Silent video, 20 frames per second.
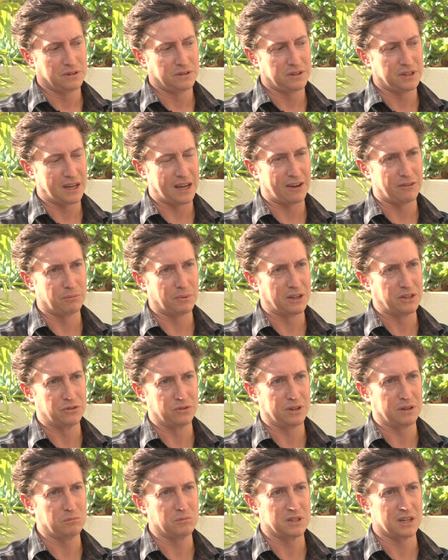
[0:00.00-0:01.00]
to have my
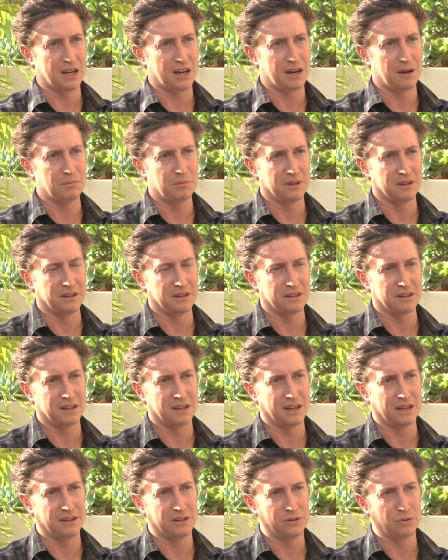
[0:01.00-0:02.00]
dream job and
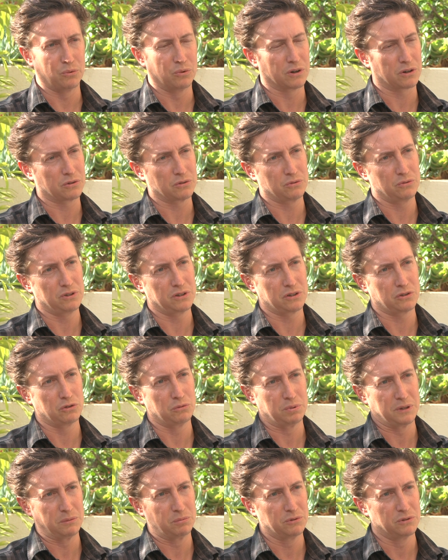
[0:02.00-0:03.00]
and to work with really
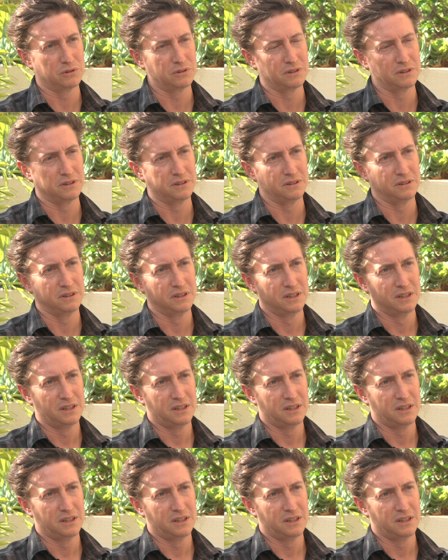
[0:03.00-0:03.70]
cool people and